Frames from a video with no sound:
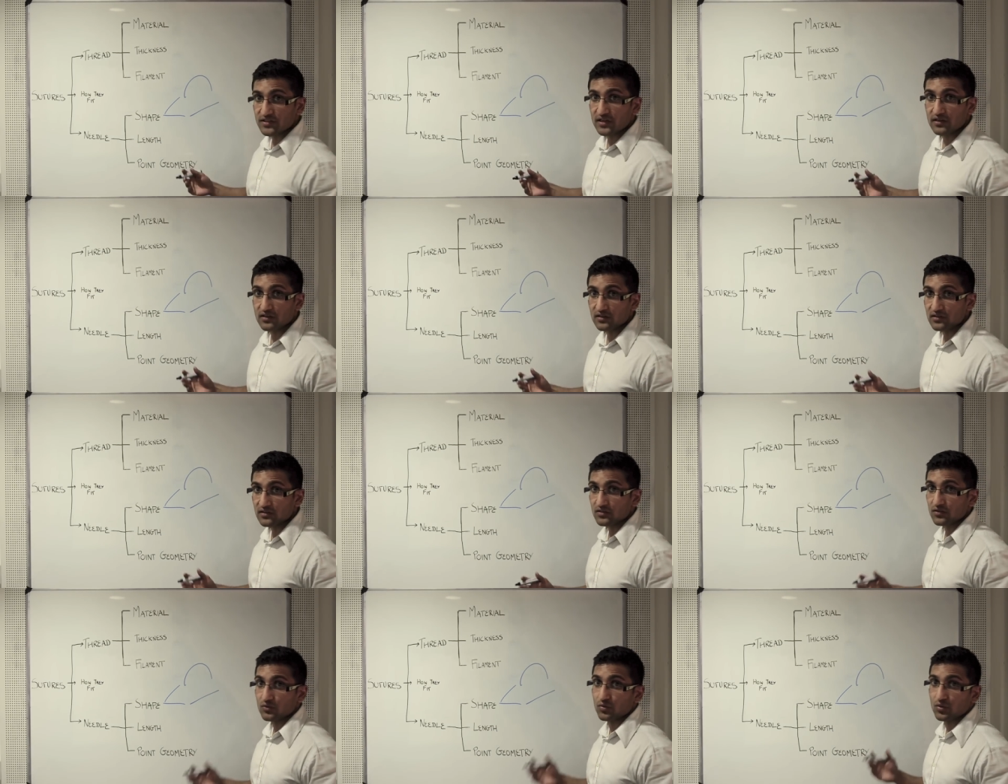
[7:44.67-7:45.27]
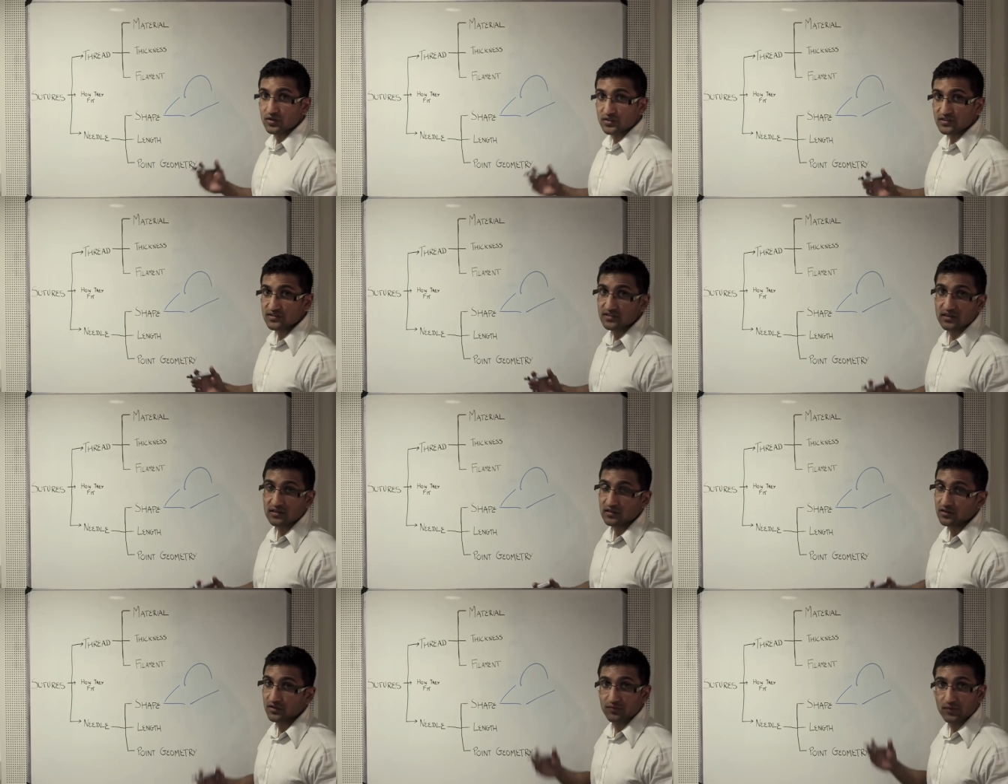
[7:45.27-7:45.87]
circle, quarter
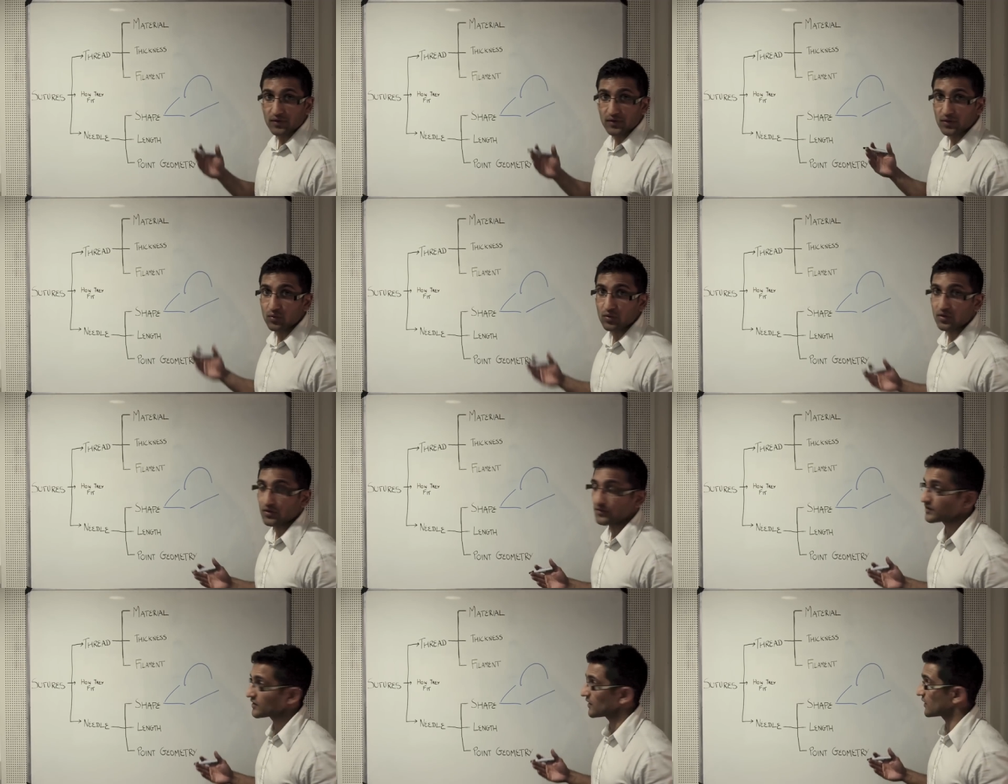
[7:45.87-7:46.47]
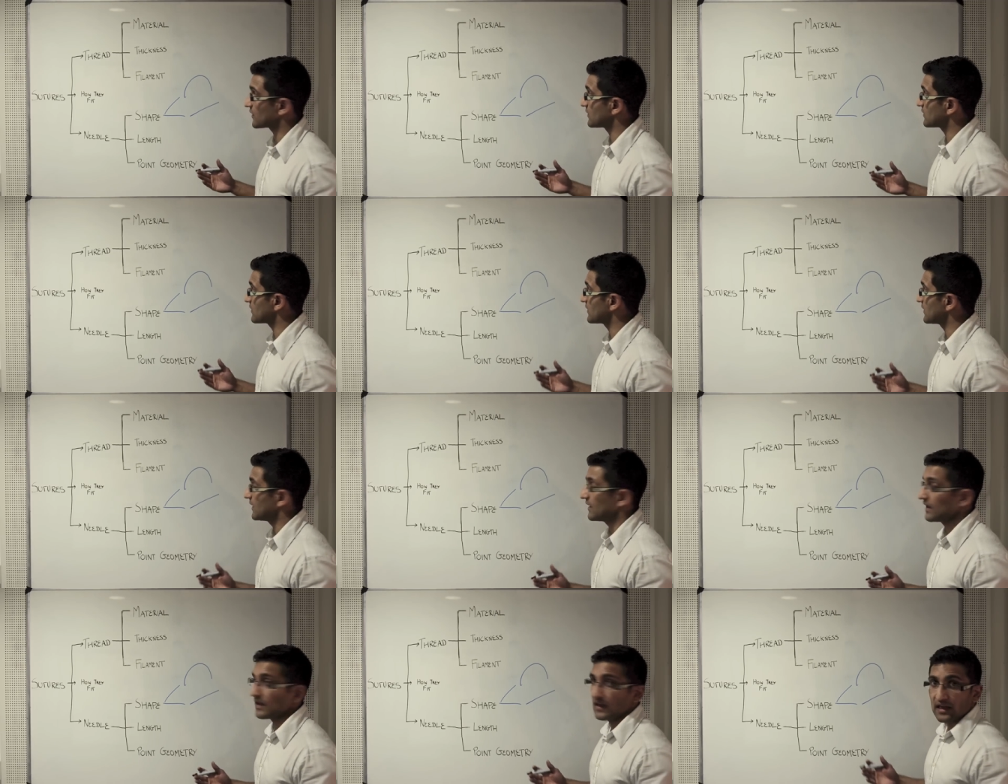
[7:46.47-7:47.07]
circle, three quarter circle,
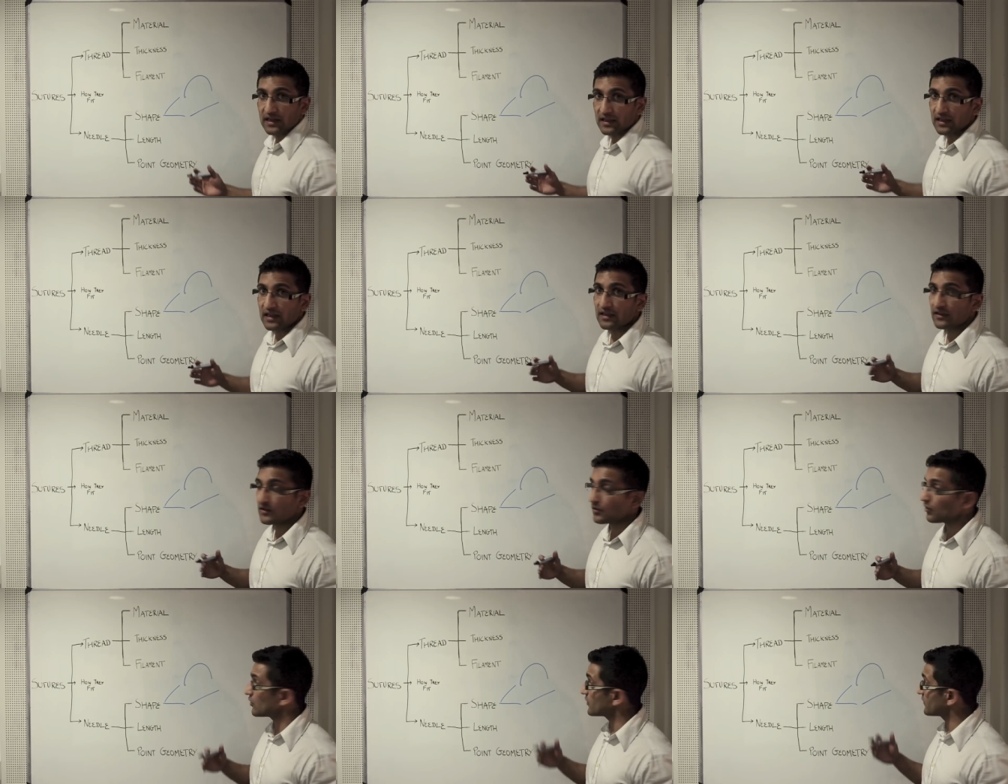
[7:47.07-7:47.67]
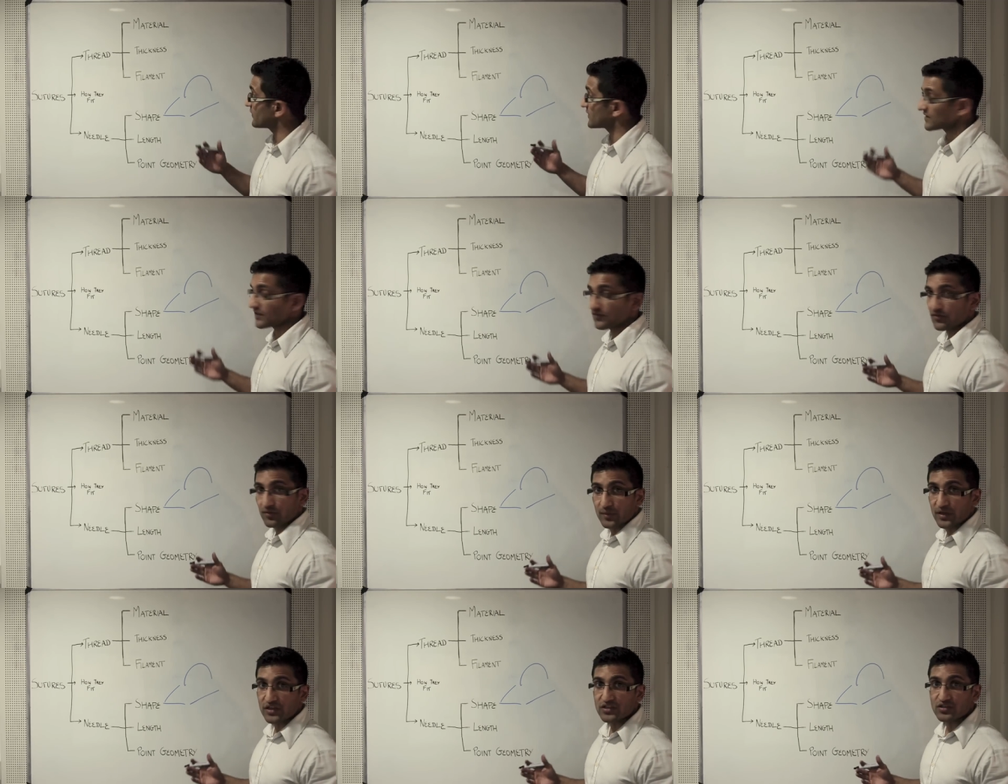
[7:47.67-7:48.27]
and all of this
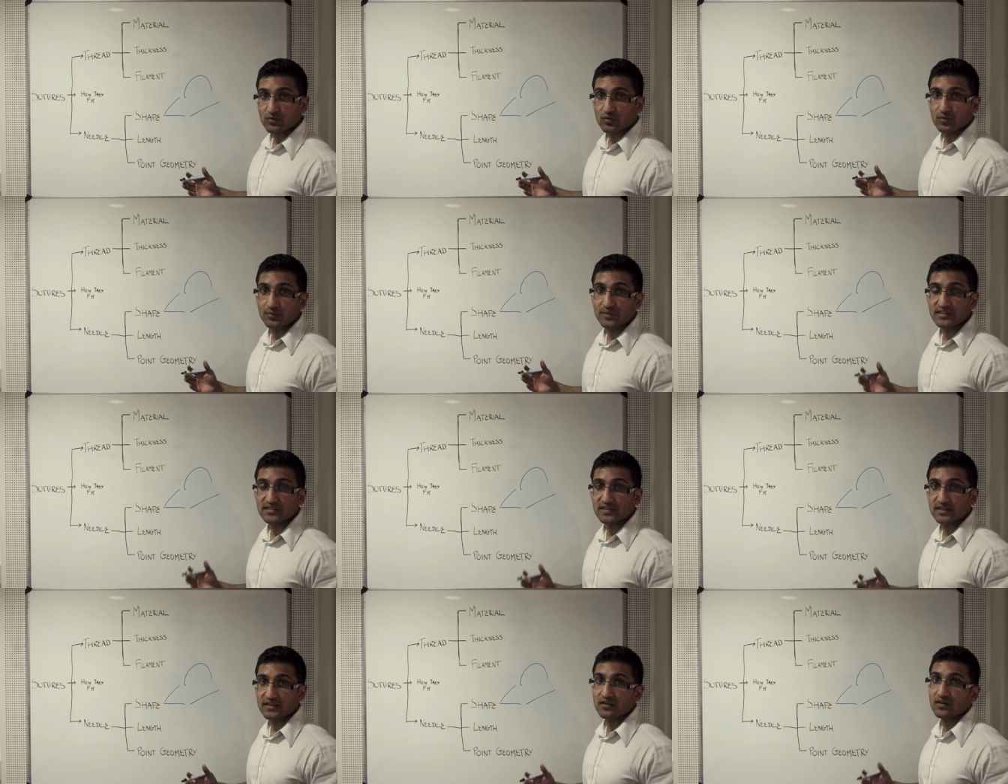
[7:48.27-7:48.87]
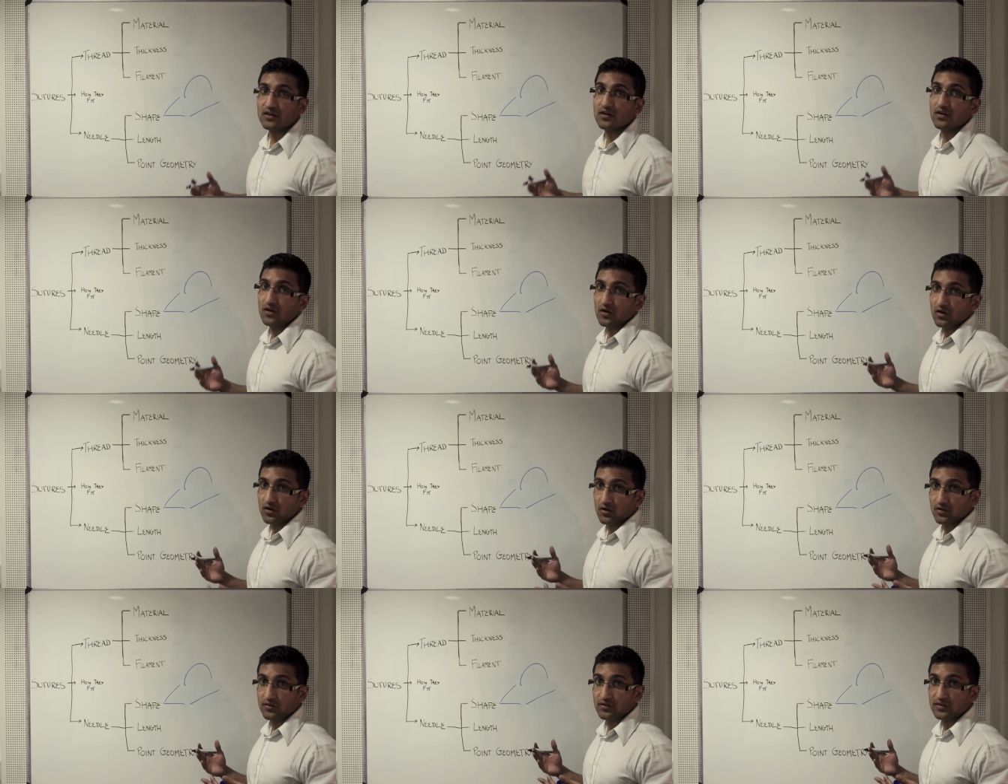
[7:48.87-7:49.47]
information will be seen
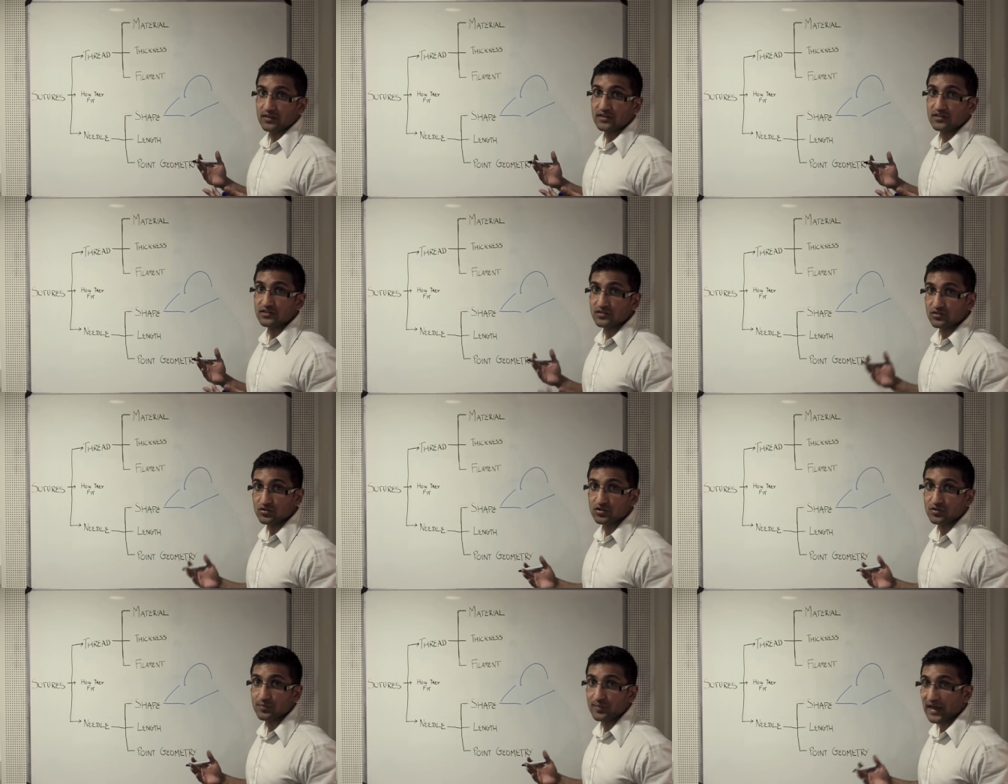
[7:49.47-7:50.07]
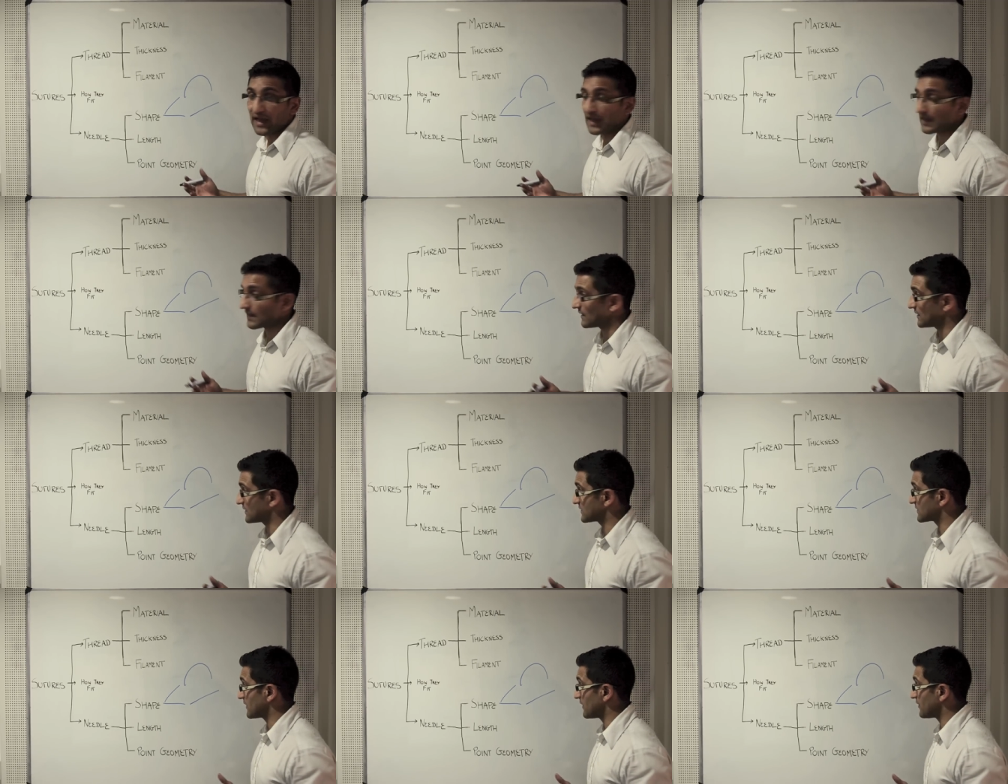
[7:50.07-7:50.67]
on the suture pack
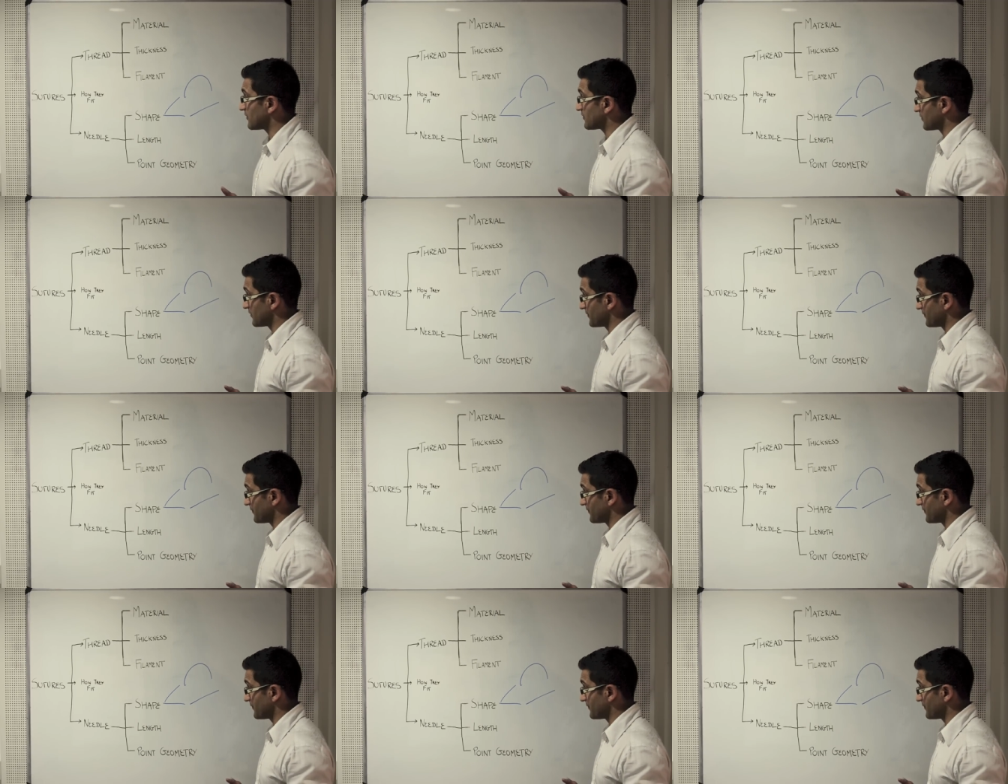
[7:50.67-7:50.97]
itself.